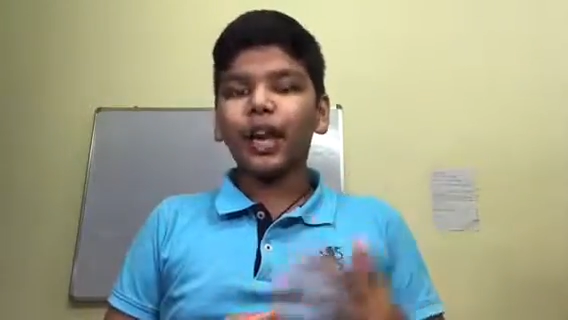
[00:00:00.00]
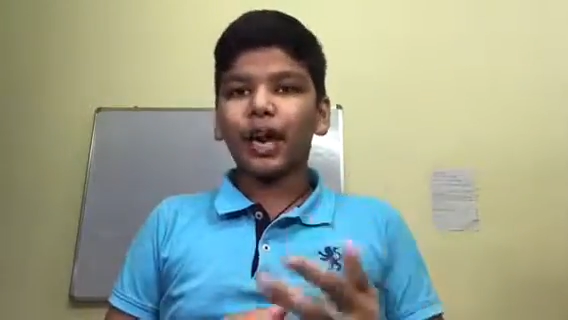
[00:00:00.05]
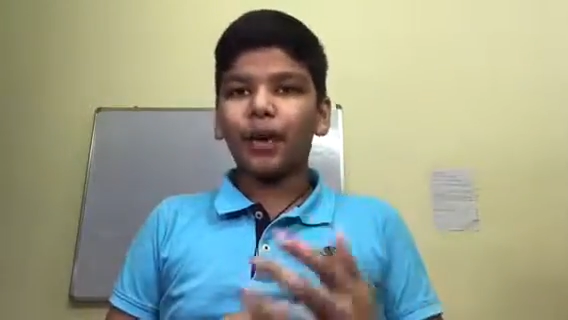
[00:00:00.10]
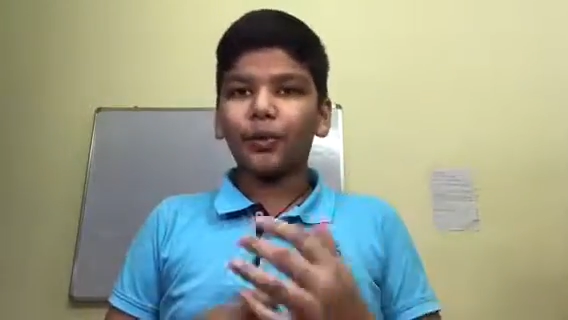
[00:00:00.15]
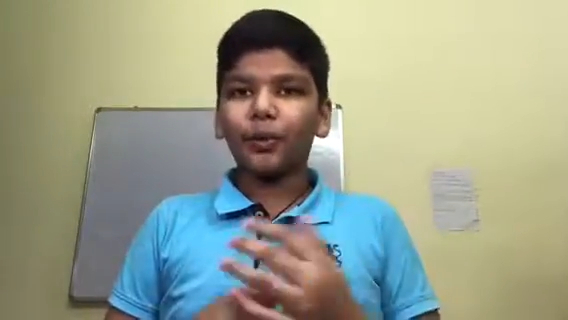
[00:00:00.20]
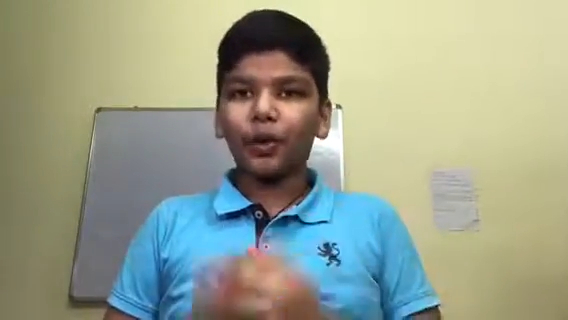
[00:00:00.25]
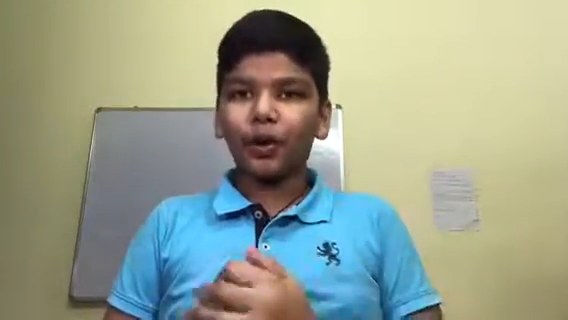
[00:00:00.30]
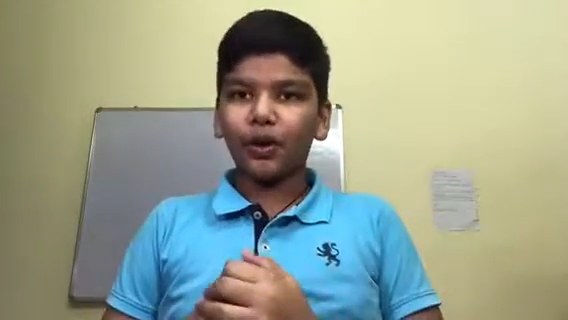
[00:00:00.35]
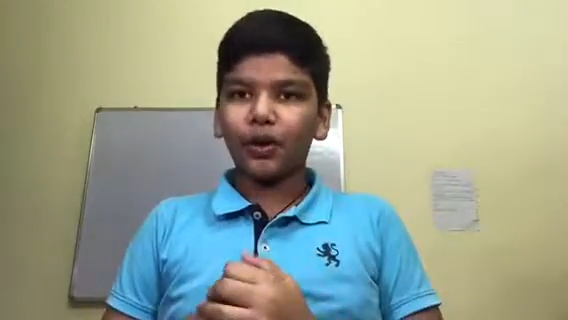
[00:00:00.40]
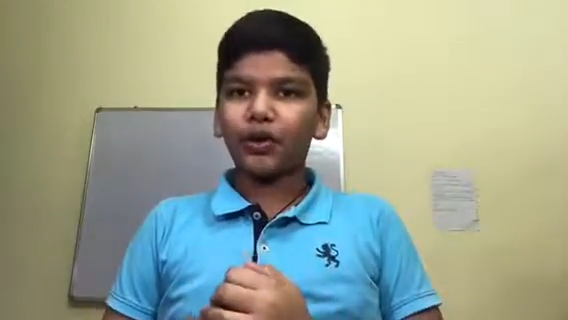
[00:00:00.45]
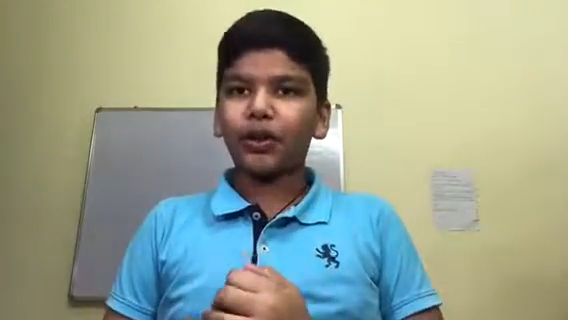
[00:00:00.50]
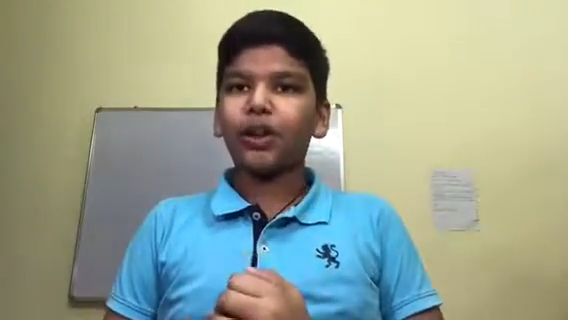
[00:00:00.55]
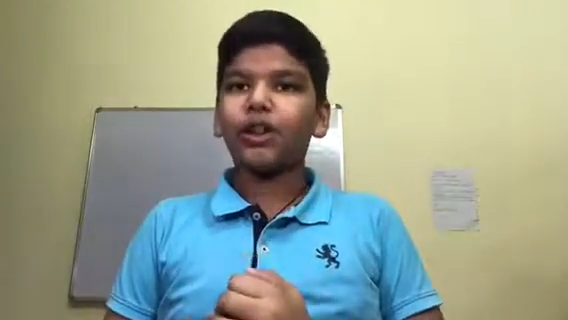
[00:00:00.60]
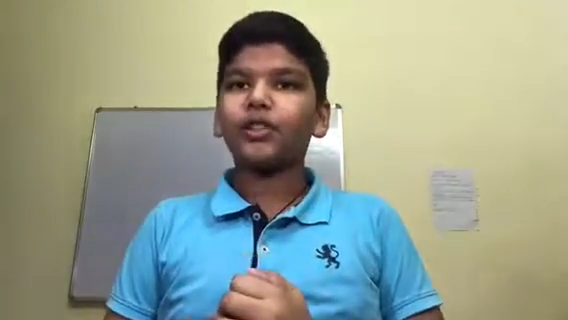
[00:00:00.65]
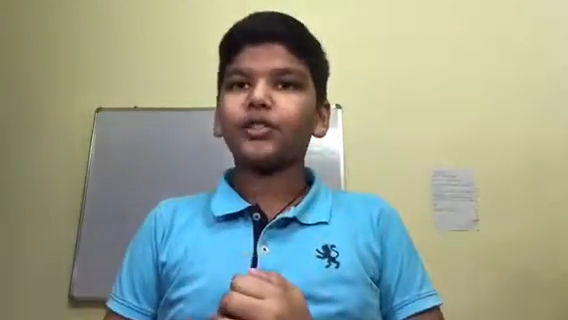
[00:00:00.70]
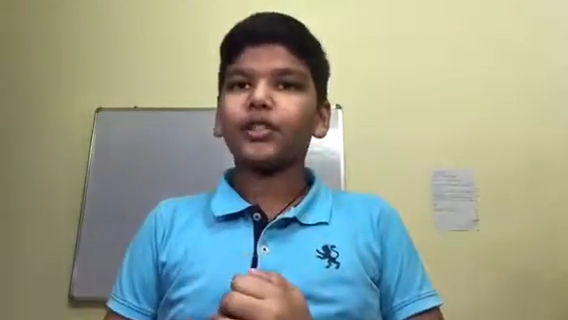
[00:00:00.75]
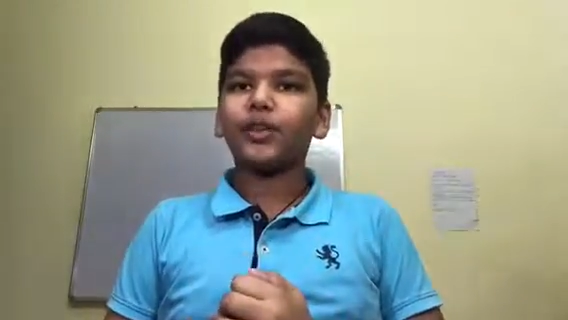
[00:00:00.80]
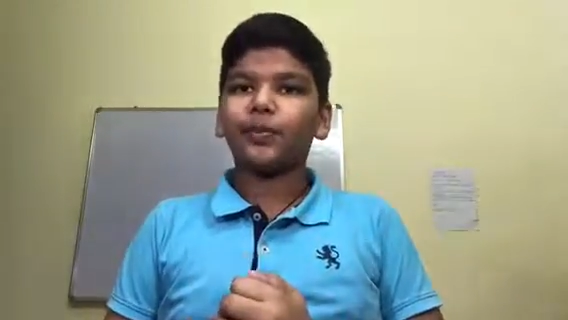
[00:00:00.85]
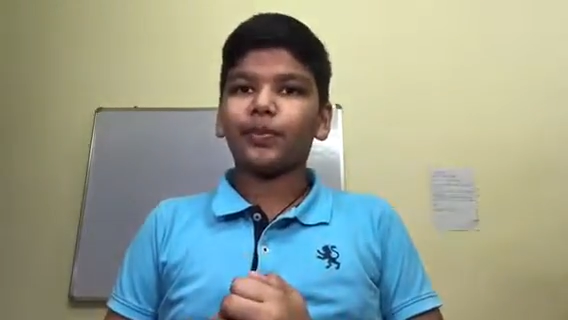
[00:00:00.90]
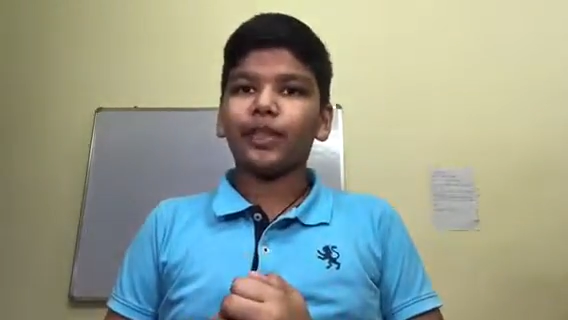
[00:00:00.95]
I'm going to tell
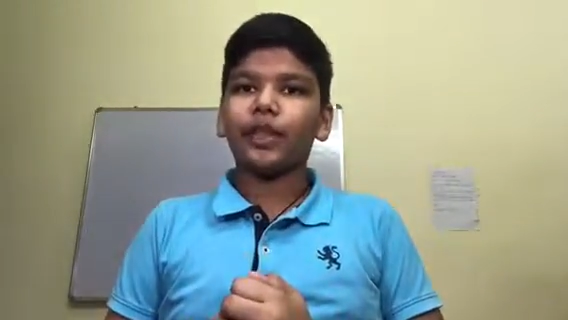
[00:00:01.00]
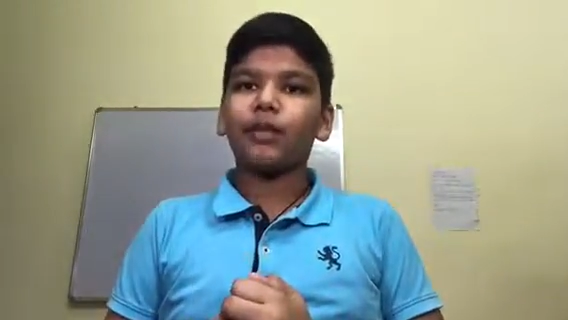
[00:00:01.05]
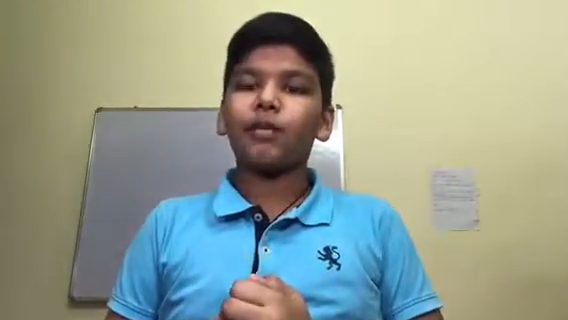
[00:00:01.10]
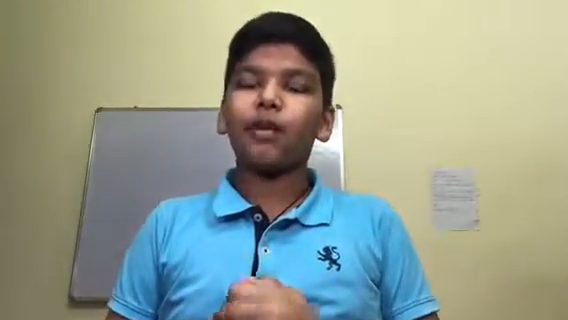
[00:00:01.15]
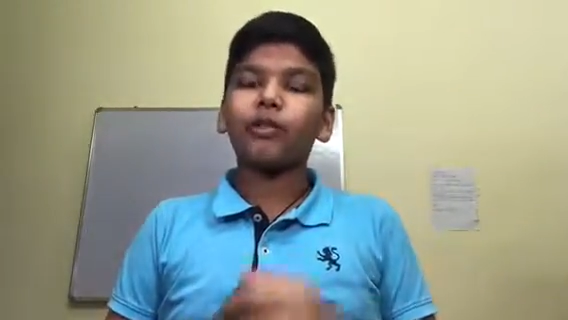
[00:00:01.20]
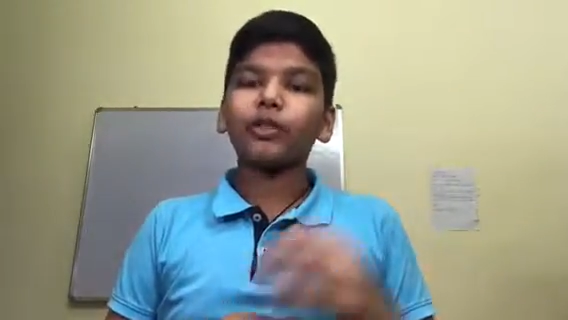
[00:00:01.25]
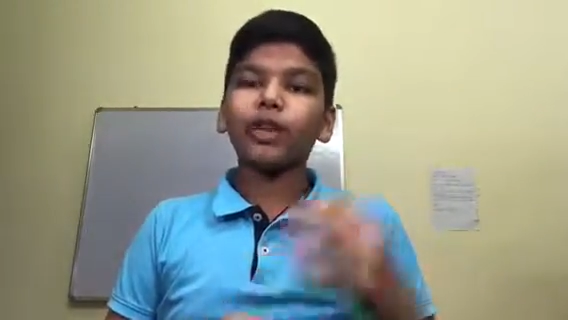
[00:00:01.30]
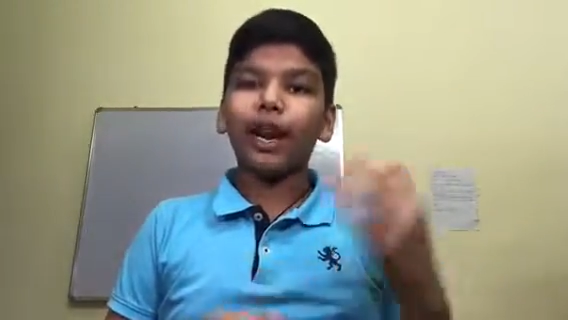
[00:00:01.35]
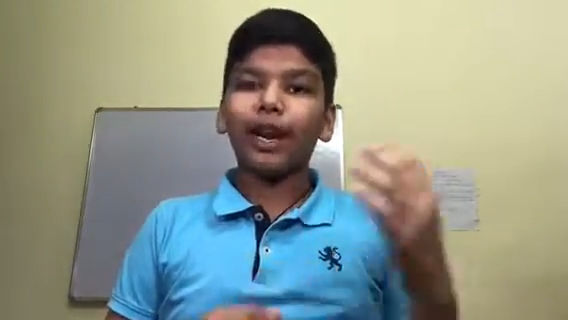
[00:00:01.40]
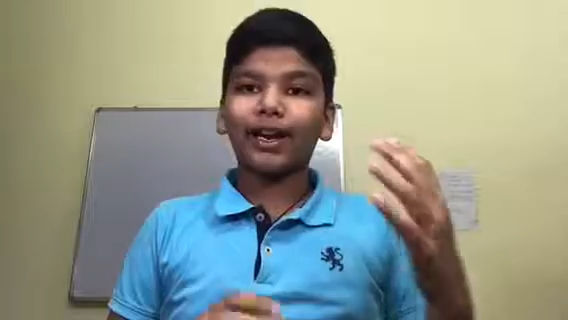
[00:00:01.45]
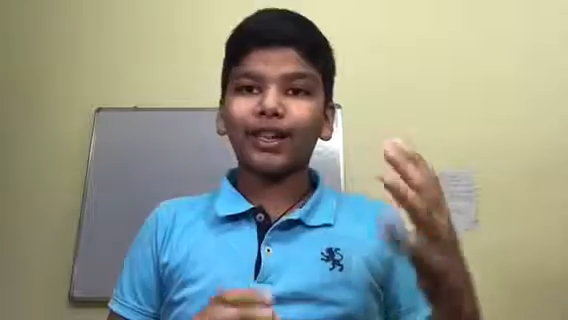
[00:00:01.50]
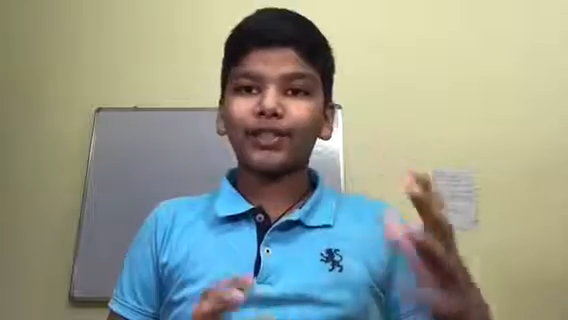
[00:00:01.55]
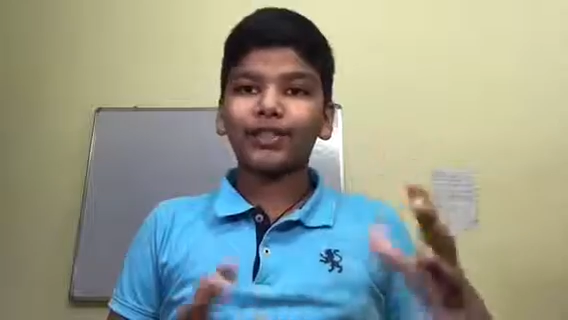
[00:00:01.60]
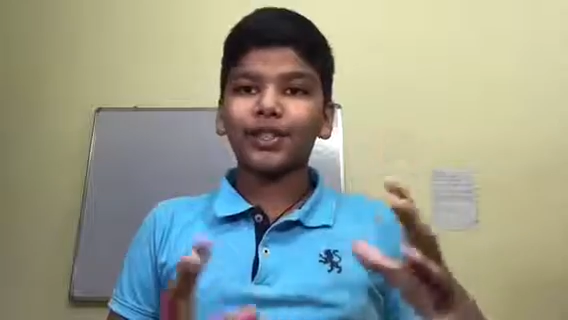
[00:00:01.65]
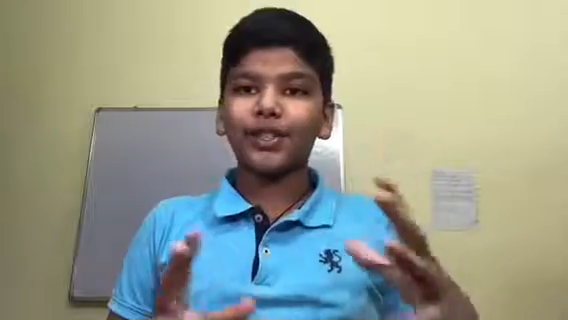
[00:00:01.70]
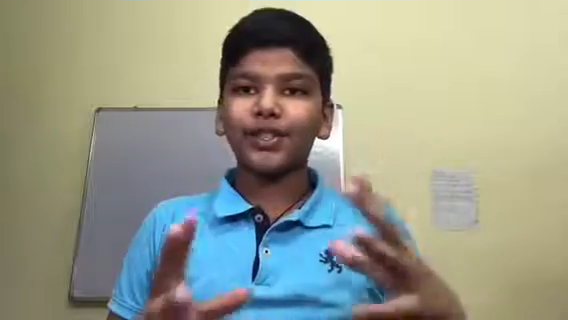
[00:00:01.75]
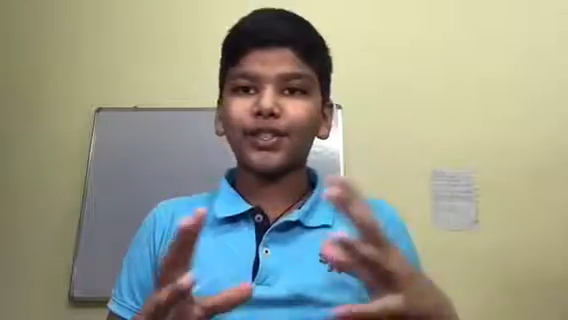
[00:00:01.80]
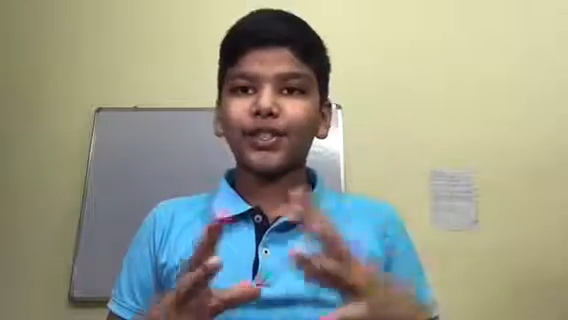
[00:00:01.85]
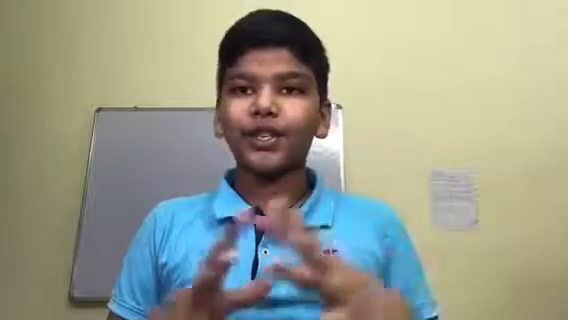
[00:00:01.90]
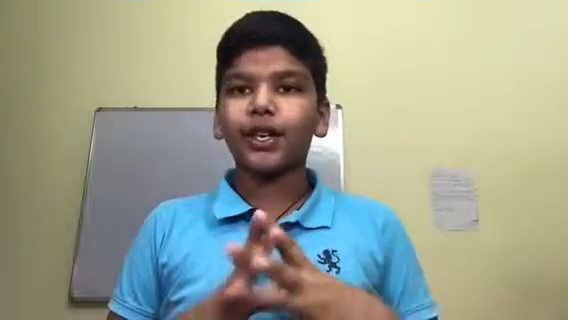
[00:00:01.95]
you something about
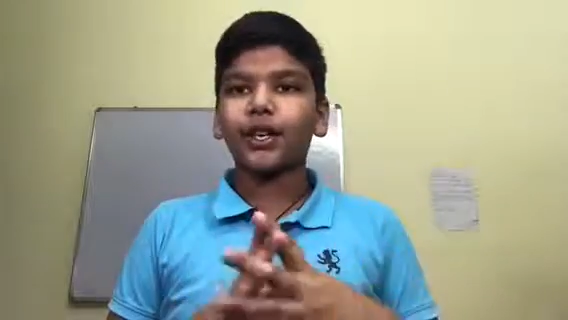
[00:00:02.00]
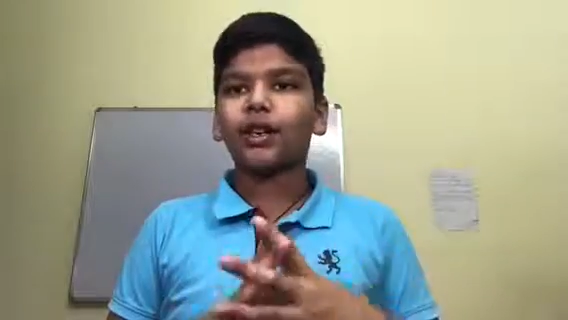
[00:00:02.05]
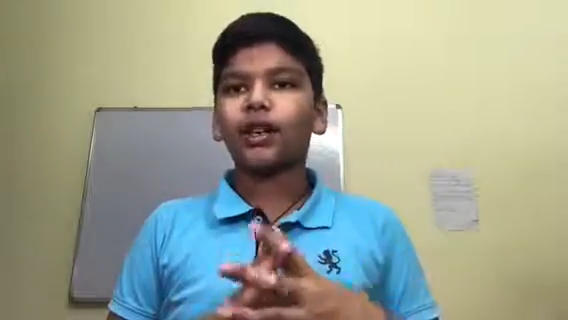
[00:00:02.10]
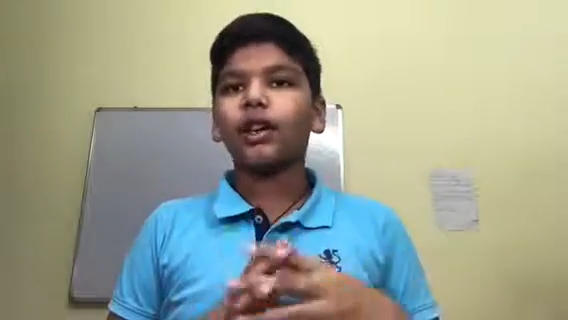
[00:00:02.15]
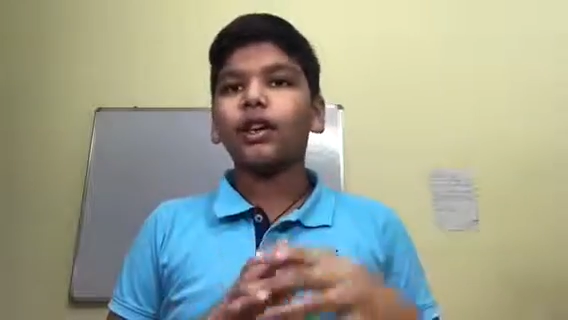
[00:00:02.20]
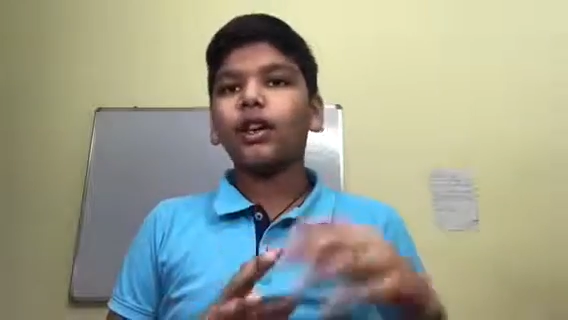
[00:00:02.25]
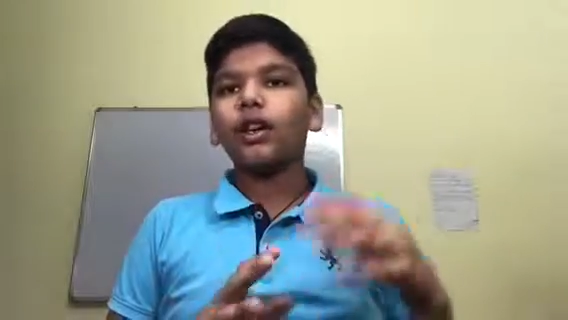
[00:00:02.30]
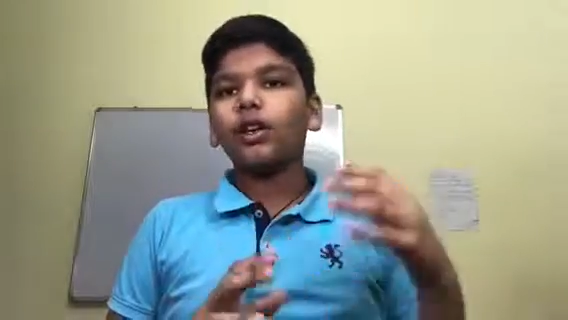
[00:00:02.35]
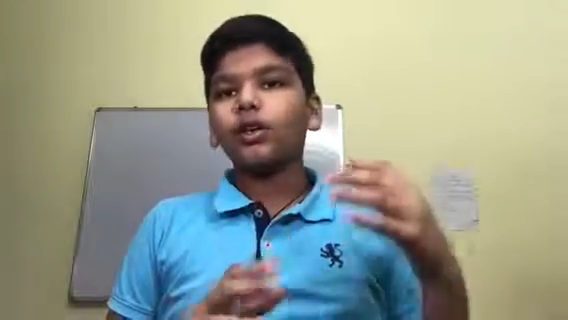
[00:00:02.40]
anesthesia.